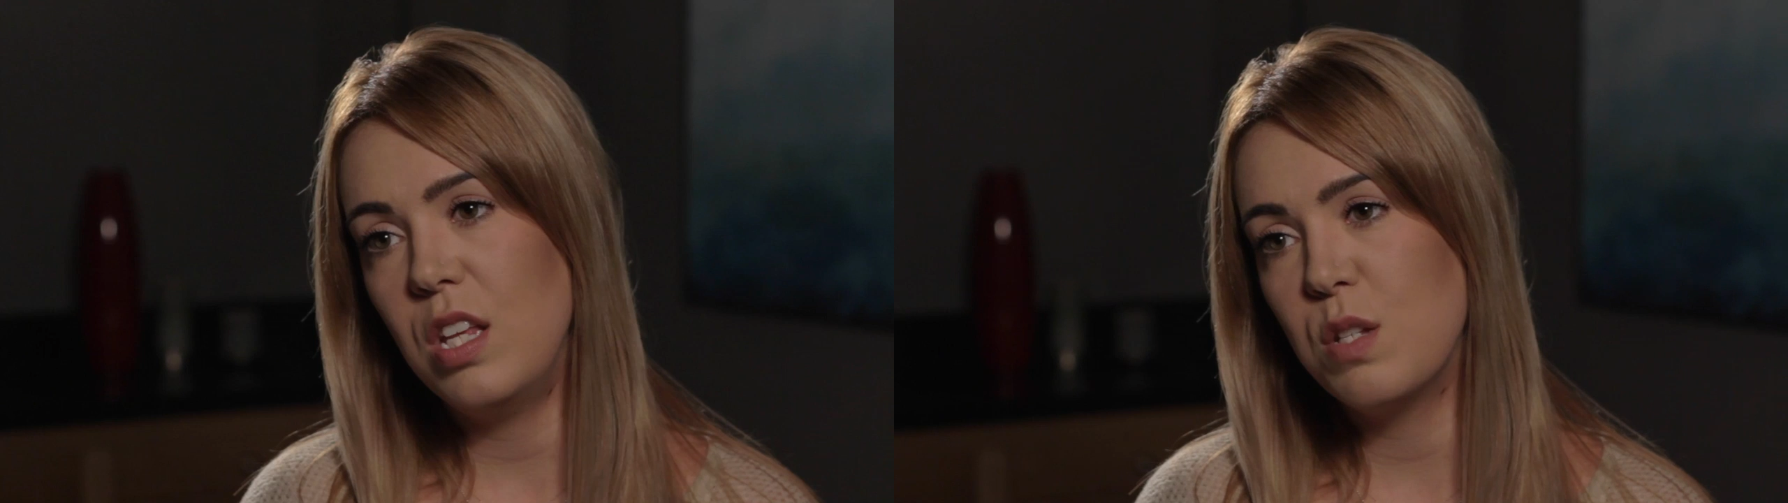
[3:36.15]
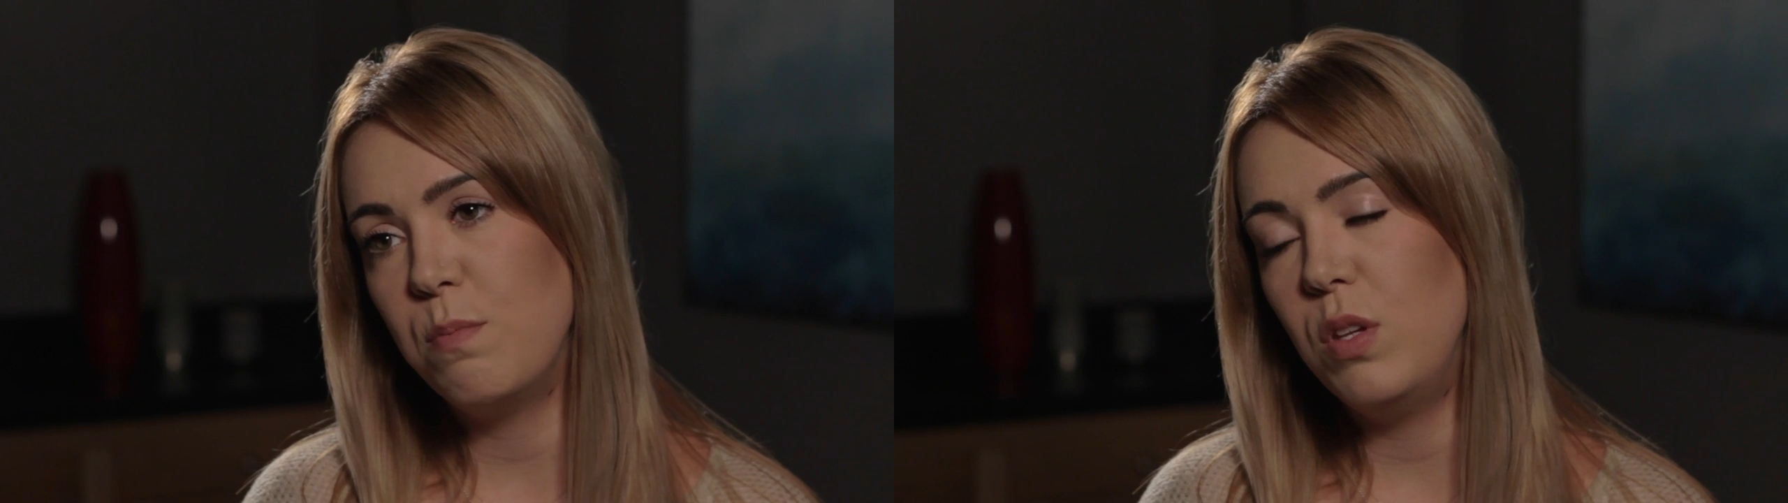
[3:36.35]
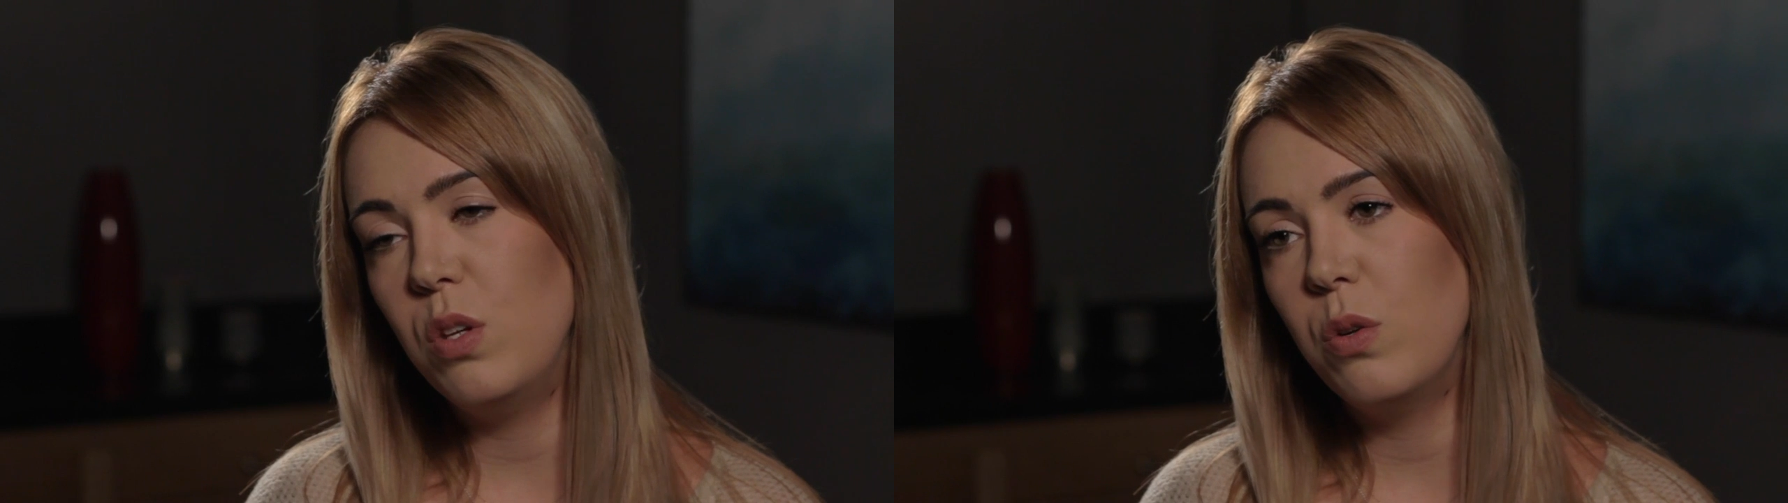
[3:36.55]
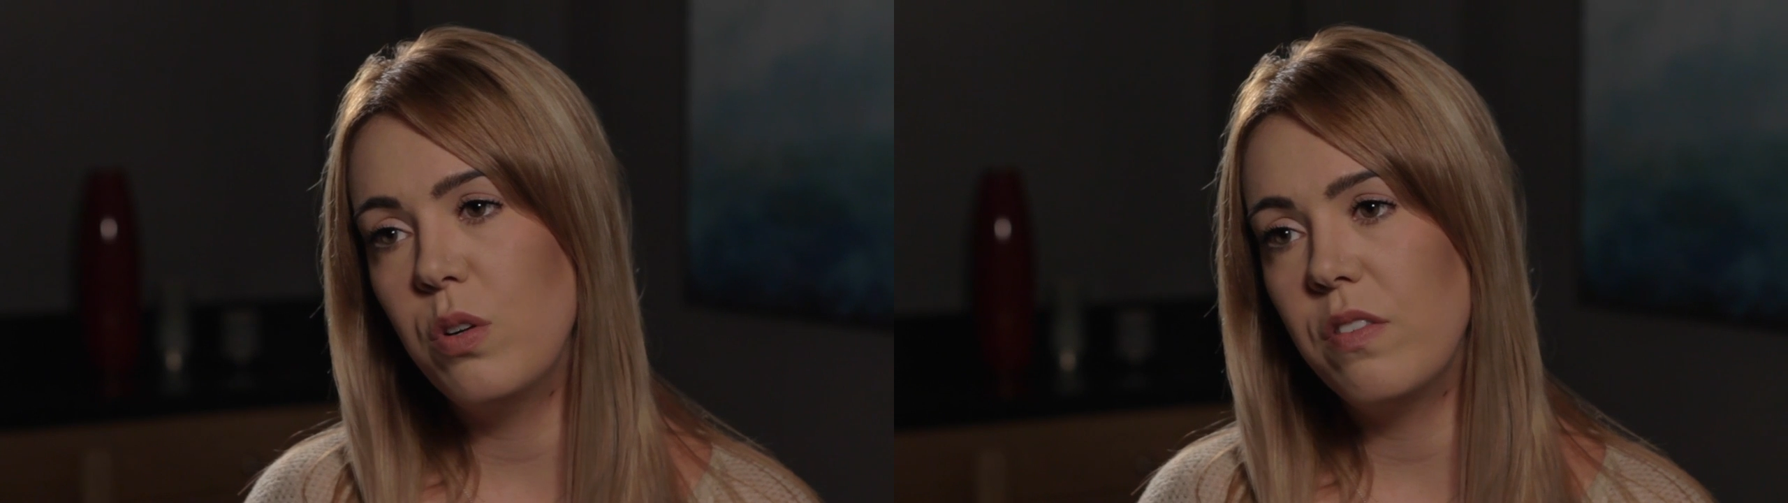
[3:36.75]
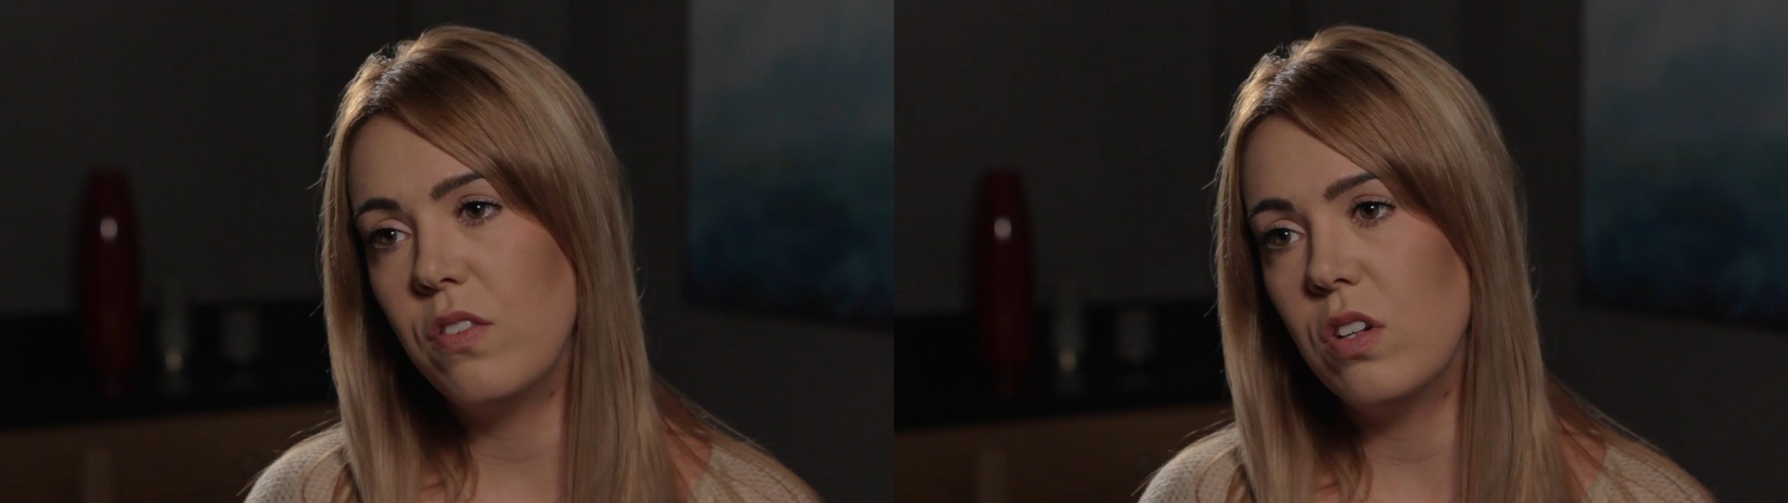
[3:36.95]
these
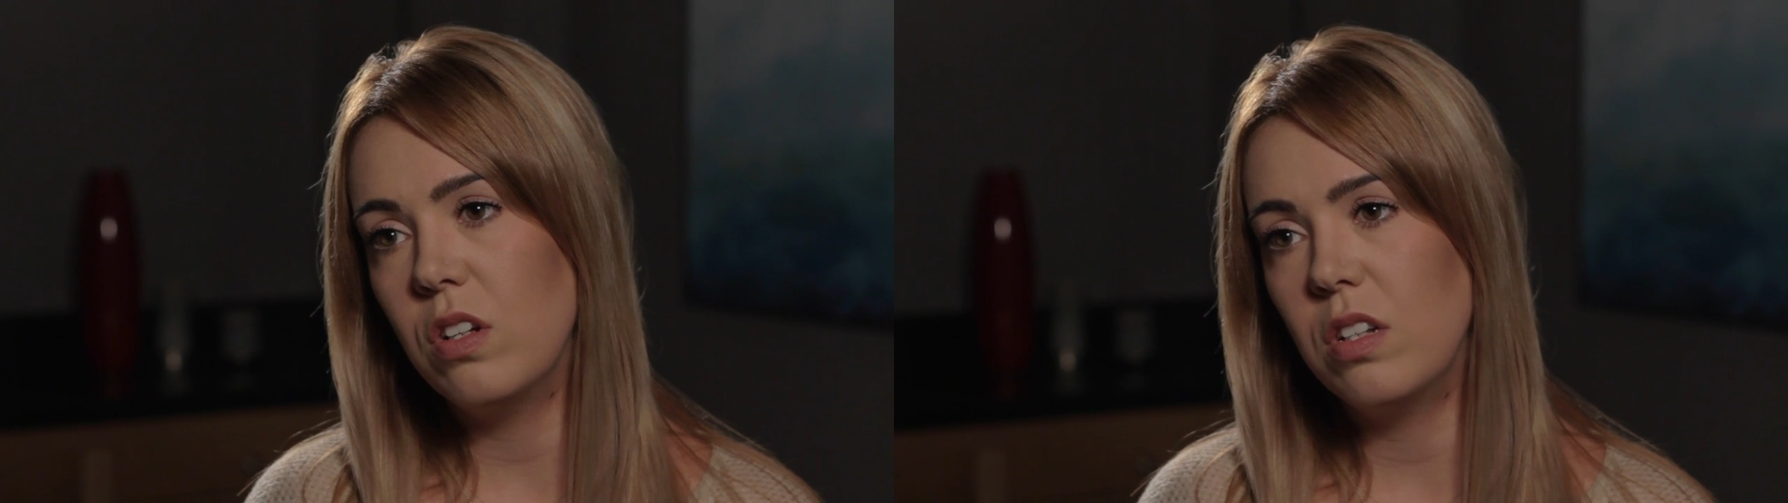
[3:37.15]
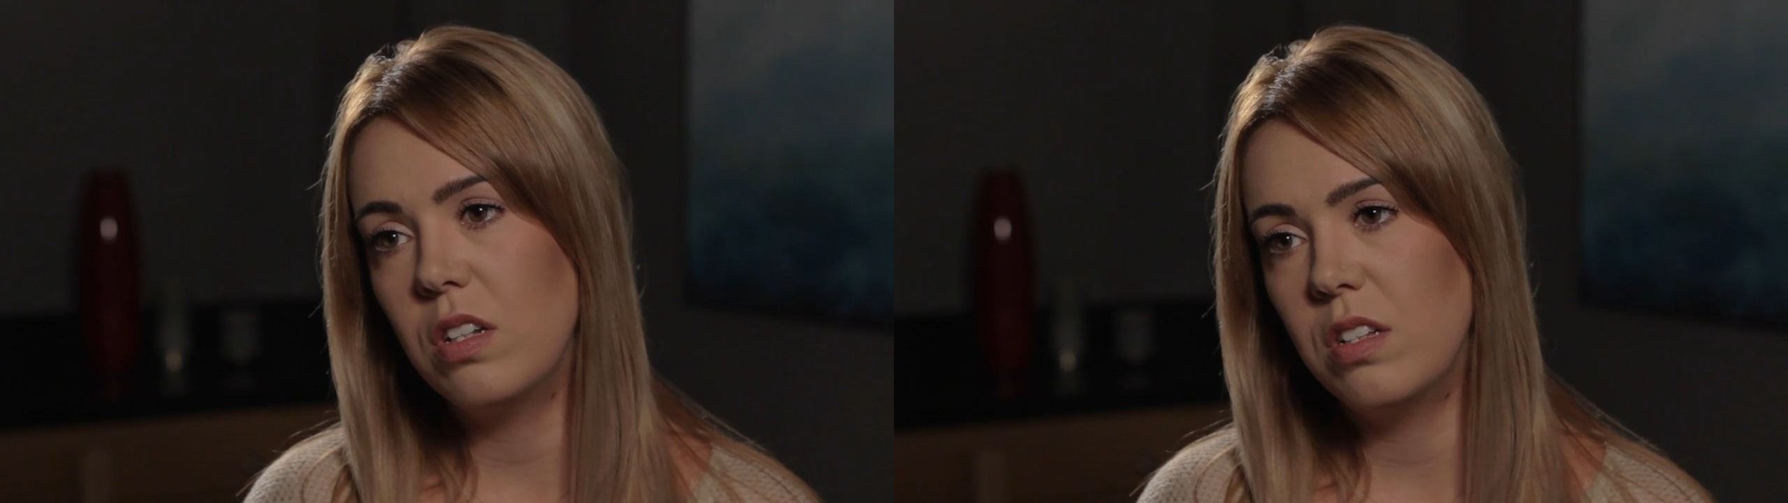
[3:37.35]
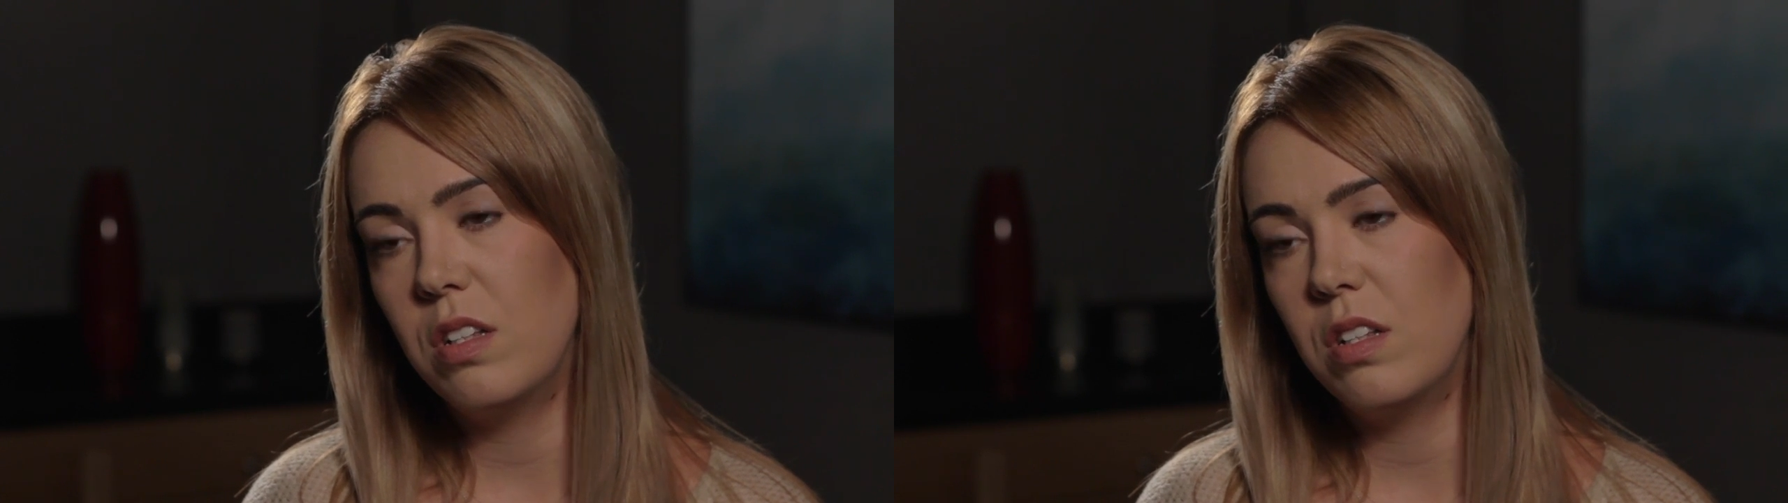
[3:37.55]
beautiful